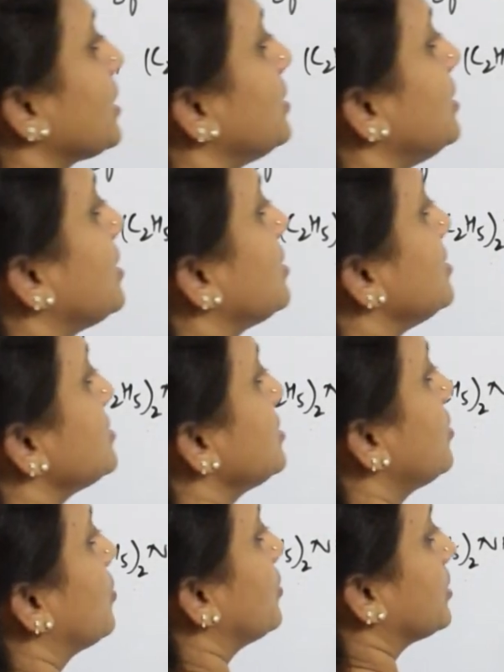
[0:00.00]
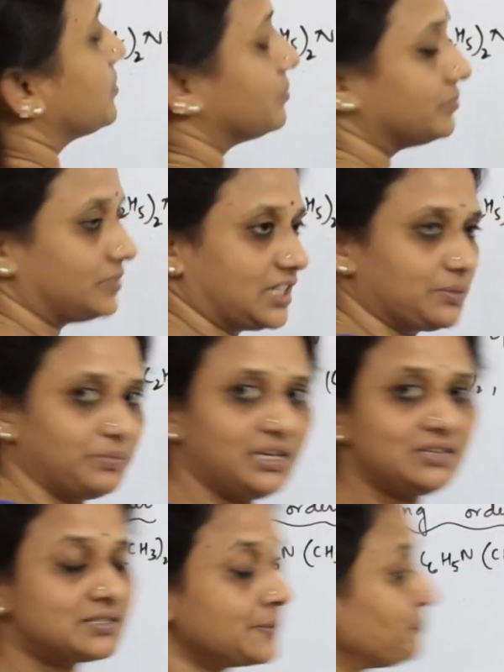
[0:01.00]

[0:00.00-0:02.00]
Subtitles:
Decreasing order. That means